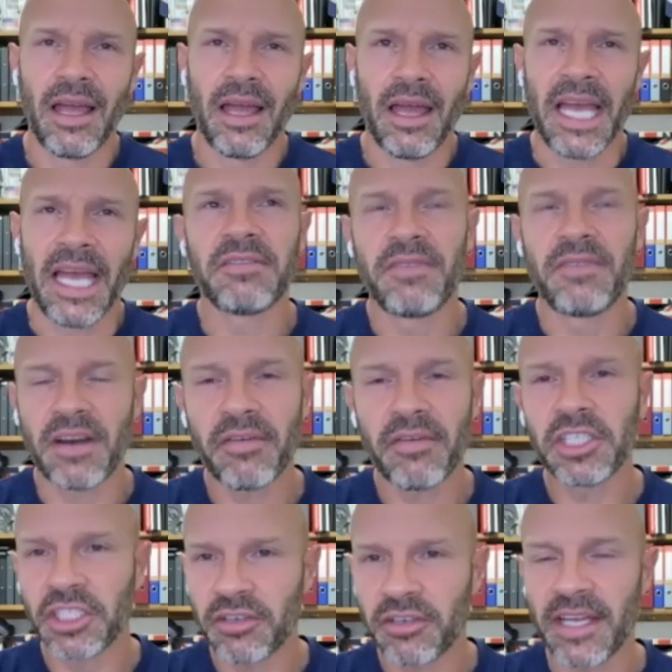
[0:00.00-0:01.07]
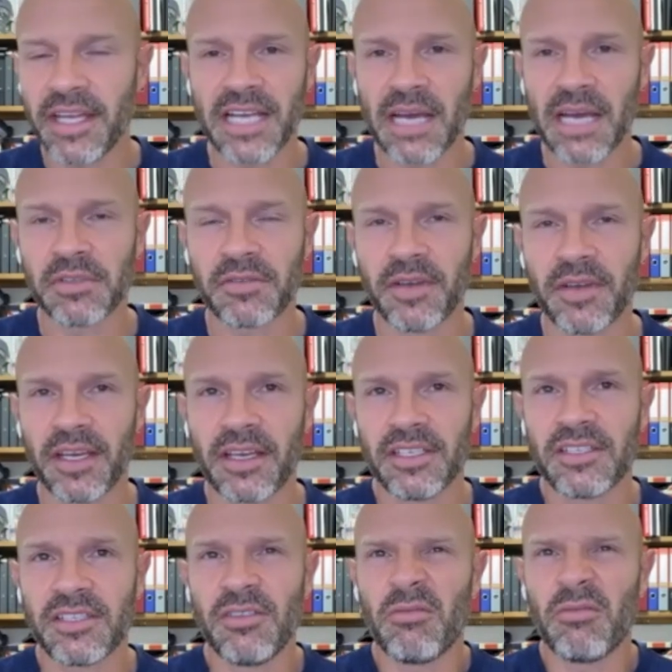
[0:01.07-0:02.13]
it's a very, very strange atmosphere because
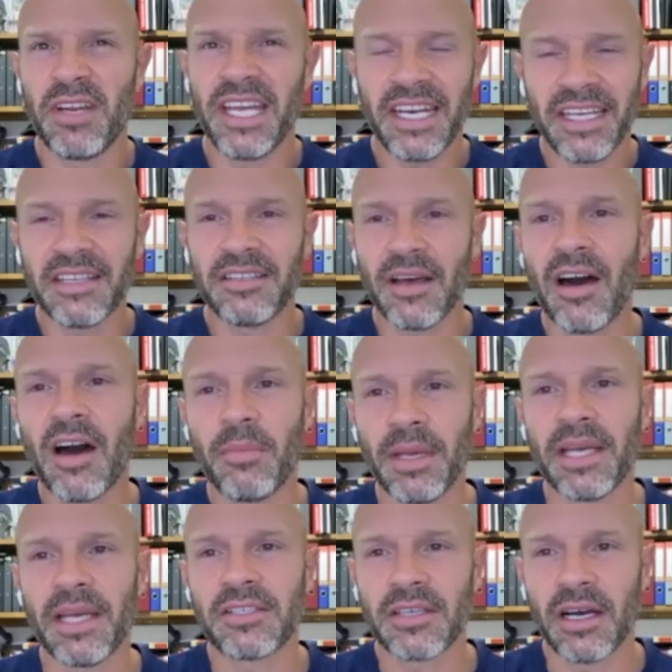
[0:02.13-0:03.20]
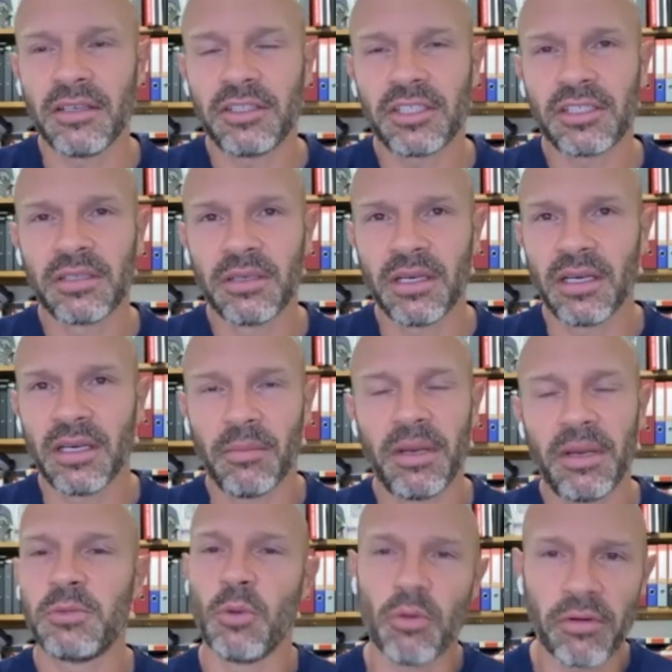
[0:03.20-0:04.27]
it's not really a derby as such, but
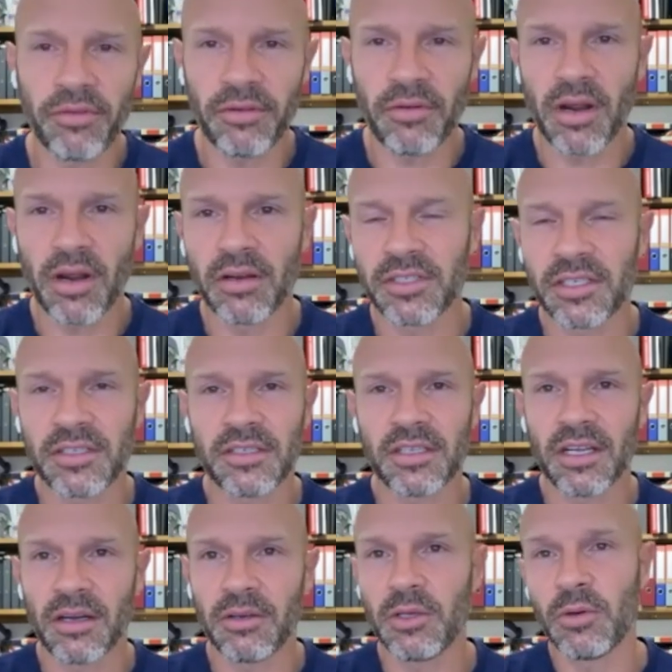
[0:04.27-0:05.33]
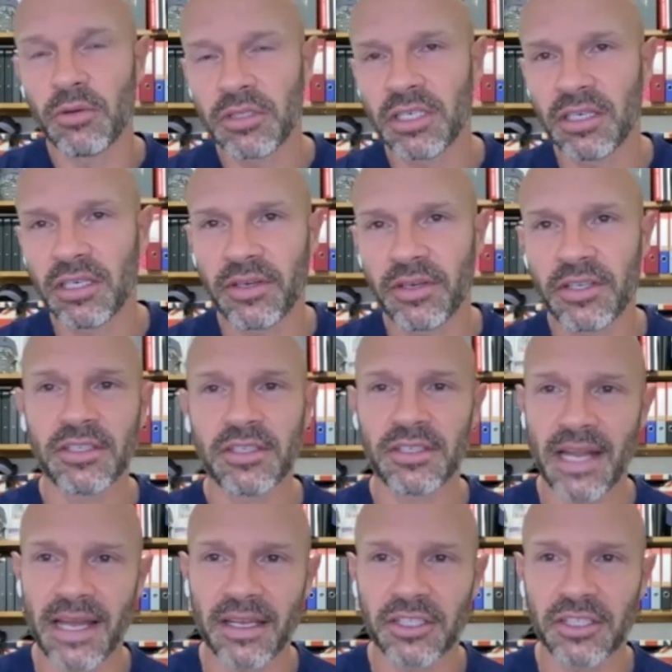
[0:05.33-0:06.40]
it's War of the Roses, you know, Yorkshire versus
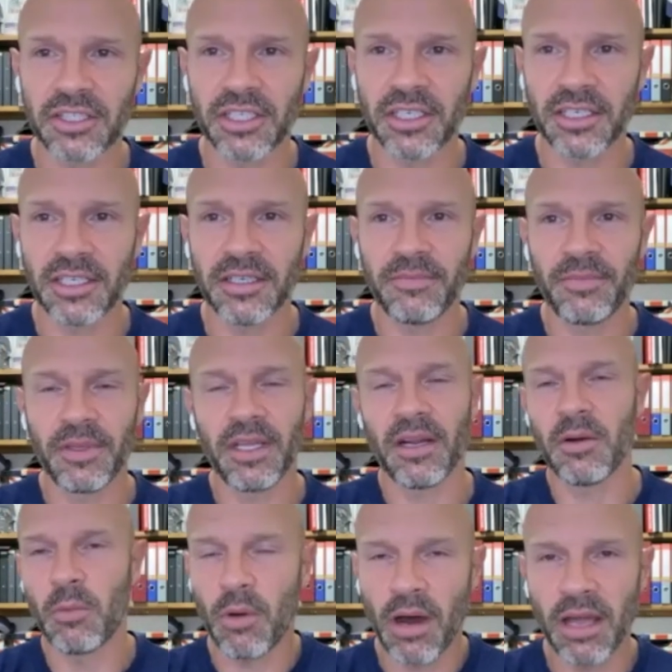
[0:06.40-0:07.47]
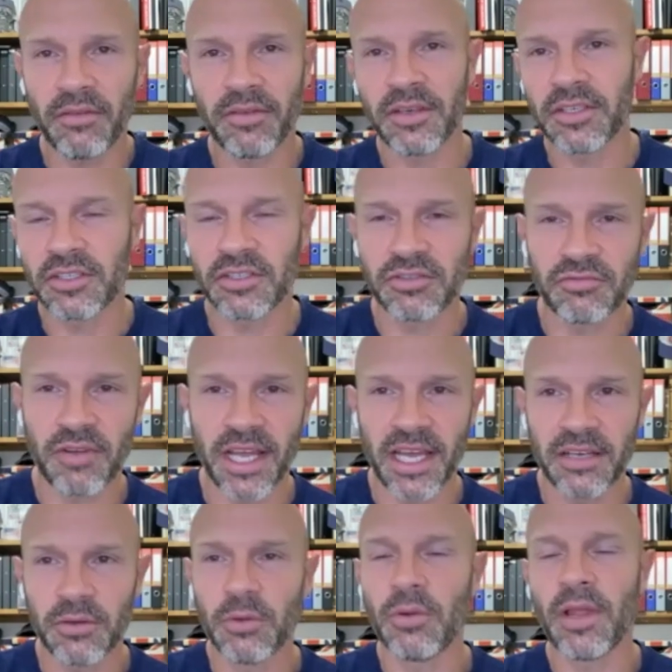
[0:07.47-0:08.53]
Lancashire, you know, white versus red,
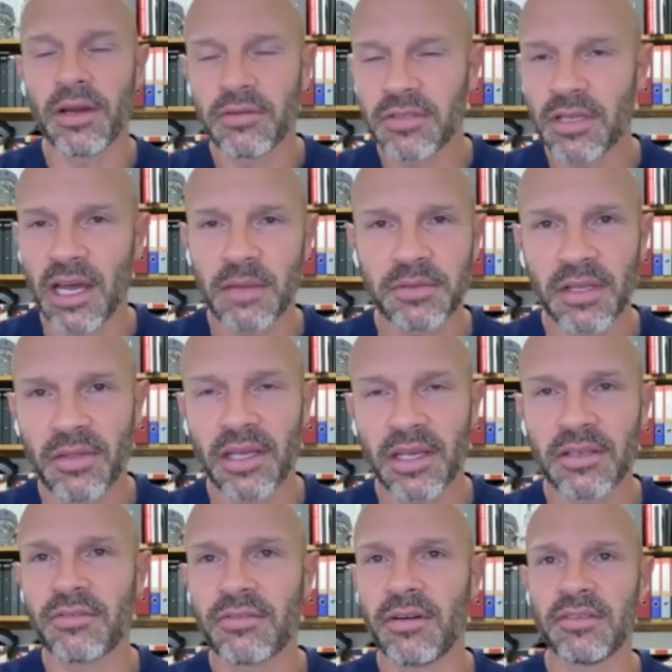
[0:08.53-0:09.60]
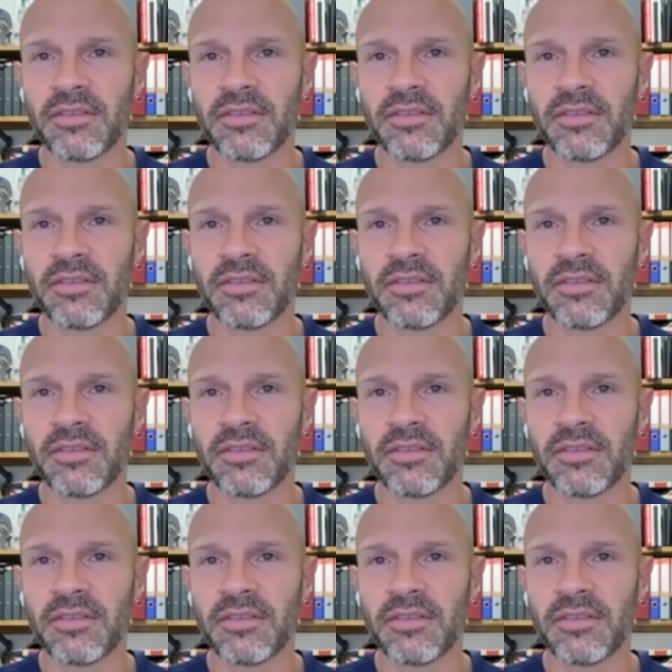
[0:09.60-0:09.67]
all those types of things thrown into